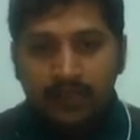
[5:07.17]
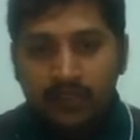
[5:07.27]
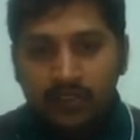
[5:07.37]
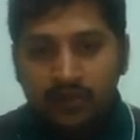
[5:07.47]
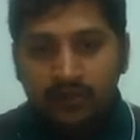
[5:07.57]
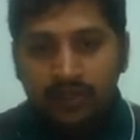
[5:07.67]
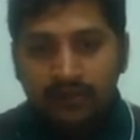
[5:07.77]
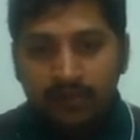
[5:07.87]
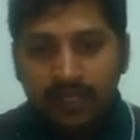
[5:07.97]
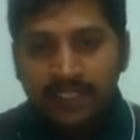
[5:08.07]
So if
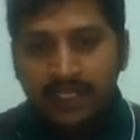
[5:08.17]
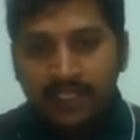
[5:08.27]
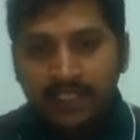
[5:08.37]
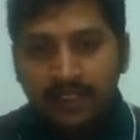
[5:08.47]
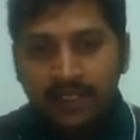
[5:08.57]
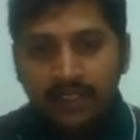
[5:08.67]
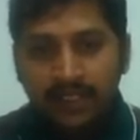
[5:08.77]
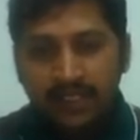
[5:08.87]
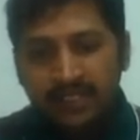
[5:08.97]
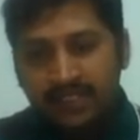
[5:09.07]
it plays knight c3,
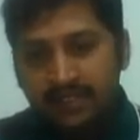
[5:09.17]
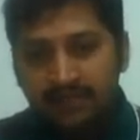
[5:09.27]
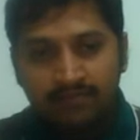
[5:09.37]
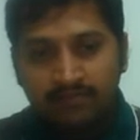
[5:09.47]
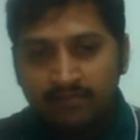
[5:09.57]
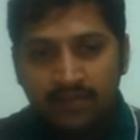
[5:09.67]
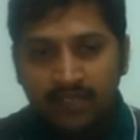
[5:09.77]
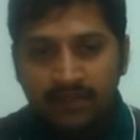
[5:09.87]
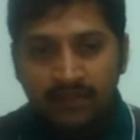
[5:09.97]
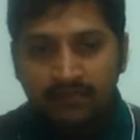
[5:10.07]
then there is a
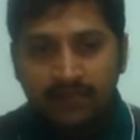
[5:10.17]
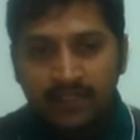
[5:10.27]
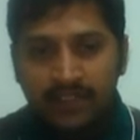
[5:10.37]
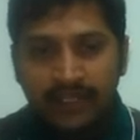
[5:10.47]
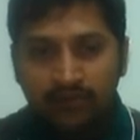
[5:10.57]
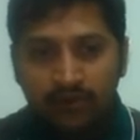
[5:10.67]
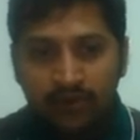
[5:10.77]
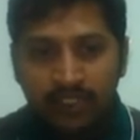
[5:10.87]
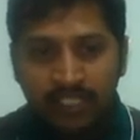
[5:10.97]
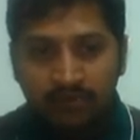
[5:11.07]

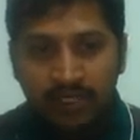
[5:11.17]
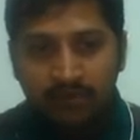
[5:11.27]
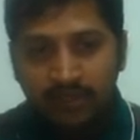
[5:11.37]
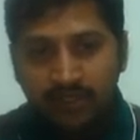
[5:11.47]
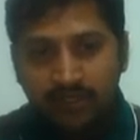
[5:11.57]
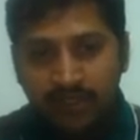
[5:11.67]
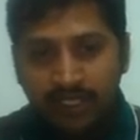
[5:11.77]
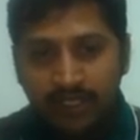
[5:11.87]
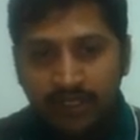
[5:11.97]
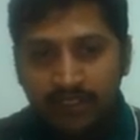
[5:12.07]
straightforward checkmate with
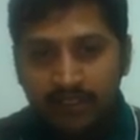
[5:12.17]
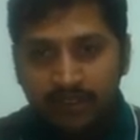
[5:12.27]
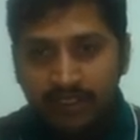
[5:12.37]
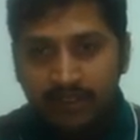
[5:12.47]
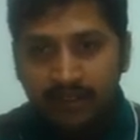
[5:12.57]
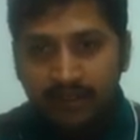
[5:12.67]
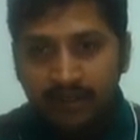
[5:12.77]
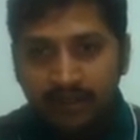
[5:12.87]
knight takes c3,